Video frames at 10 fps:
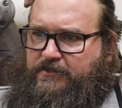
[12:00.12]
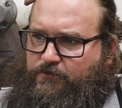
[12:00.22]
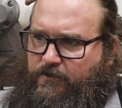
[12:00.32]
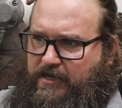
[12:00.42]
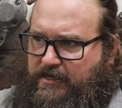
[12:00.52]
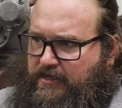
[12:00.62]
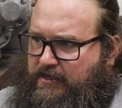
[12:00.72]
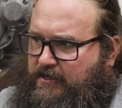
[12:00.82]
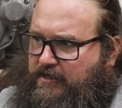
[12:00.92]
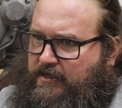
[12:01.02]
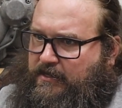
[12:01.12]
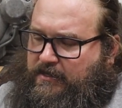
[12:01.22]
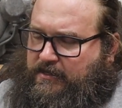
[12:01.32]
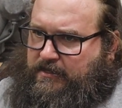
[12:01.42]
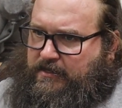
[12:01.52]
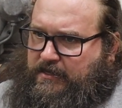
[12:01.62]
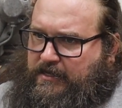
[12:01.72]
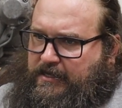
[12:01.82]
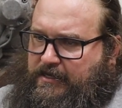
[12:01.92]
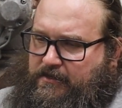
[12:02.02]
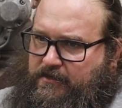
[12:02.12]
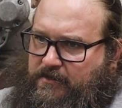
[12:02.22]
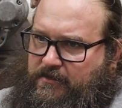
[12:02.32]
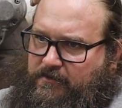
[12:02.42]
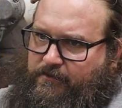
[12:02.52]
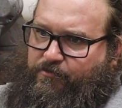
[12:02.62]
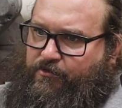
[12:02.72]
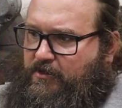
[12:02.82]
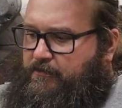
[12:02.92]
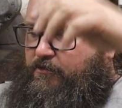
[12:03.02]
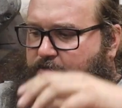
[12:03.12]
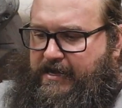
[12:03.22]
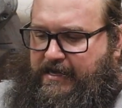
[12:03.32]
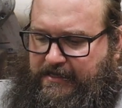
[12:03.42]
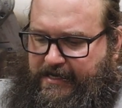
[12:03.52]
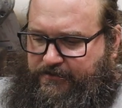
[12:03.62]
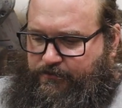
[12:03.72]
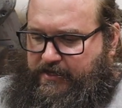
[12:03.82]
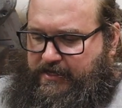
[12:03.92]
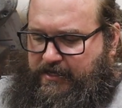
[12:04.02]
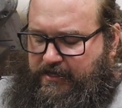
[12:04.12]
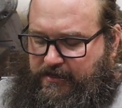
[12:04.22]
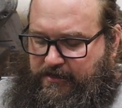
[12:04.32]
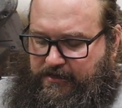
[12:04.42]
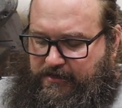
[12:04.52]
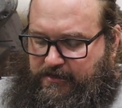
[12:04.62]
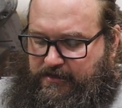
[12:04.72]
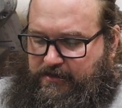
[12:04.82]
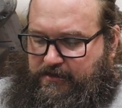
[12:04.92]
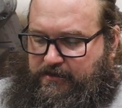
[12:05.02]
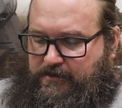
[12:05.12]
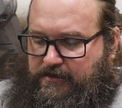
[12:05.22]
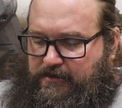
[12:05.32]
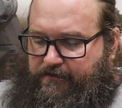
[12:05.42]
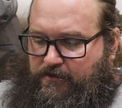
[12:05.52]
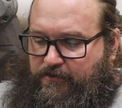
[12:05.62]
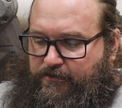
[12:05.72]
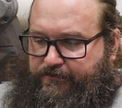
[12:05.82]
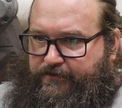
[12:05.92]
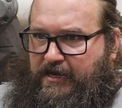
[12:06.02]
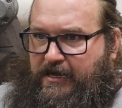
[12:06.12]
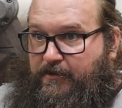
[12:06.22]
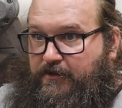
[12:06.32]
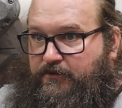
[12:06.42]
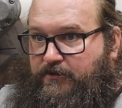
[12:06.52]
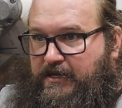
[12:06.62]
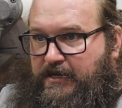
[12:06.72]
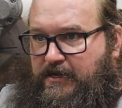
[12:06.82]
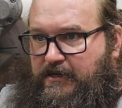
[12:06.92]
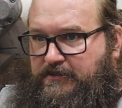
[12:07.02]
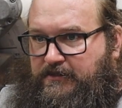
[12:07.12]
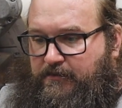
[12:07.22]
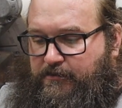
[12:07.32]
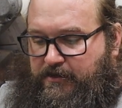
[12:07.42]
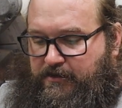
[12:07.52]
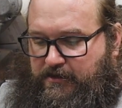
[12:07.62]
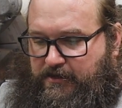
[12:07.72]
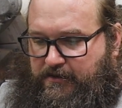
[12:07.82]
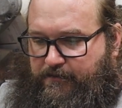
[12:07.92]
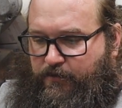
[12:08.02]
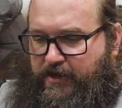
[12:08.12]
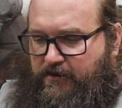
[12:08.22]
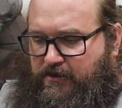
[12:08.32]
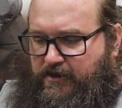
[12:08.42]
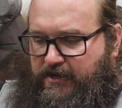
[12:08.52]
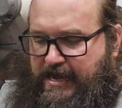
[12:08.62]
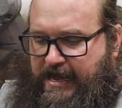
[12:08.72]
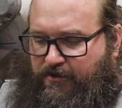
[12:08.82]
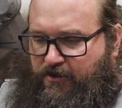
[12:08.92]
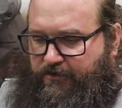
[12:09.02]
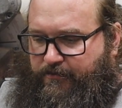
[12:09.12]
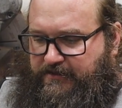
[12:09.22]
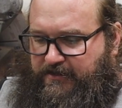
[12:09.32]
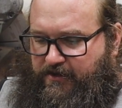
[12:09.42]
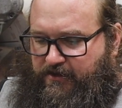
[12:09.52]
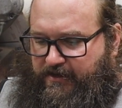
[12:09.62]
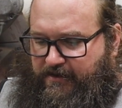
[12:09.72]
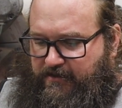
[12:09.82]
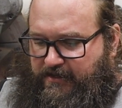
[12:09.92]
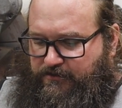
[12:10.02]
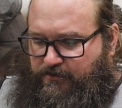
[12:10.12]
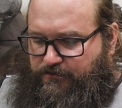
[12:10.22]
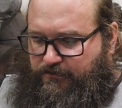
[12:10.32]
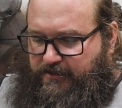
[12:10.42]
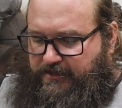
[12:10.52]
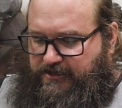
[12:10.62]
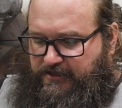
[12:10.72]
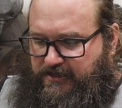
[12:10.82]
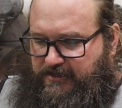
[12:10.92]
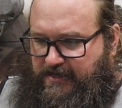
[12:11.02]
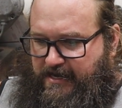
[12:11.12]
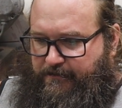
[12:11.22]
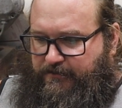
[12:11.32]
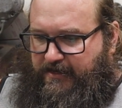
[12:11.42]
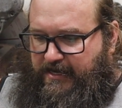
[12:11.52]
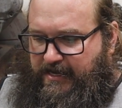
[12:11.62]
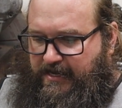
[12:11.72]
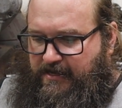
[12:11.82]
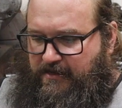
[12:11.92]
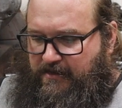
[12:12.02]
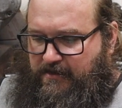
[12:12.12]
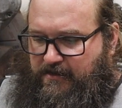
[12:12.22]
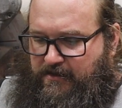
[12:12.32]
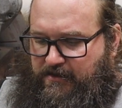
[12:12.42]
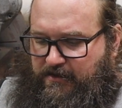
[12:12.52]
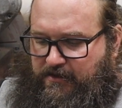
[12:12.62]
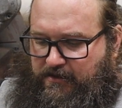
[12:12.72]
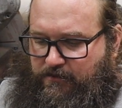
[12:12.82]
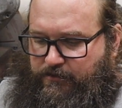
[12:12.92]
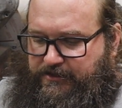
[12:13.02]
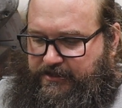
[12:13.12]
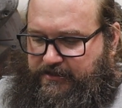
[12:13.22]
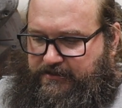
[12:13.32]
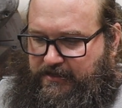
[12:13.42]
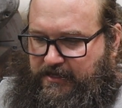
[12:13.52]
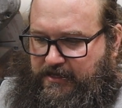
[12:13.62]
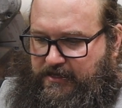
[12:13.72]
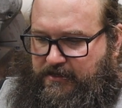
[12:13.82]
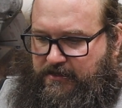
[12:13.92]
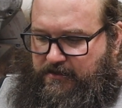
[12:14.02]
this week, let me pull up what we had last week. I almost forgot about doing that, honestly, but we had already had all the material and everything, so it was really just the time today, which is, let's